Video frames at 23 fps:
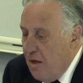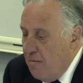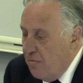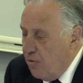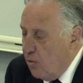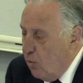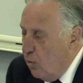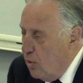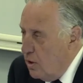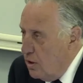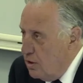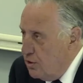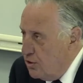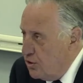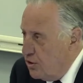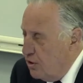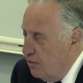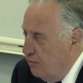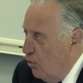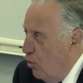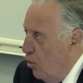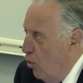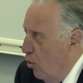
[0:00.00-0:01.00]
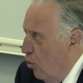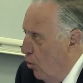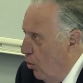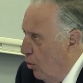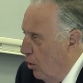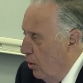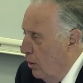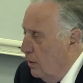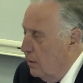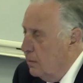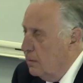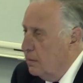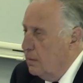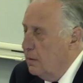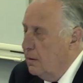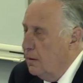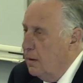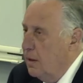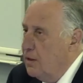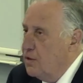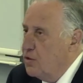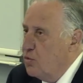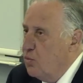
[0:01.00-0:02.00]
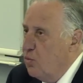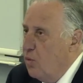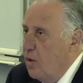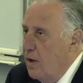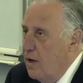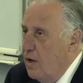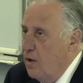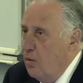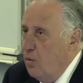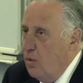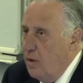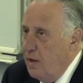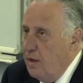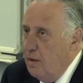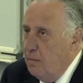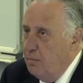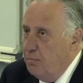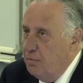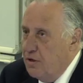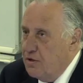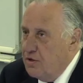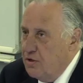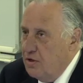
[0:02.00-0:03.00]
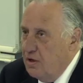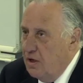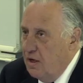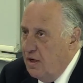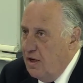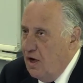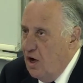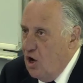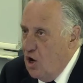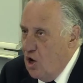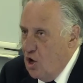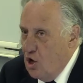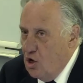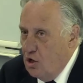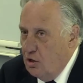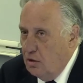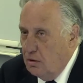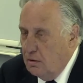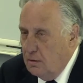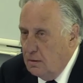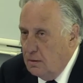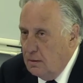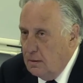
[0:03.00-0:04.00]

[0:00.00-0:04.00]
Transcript: The worst of all is where we presently are.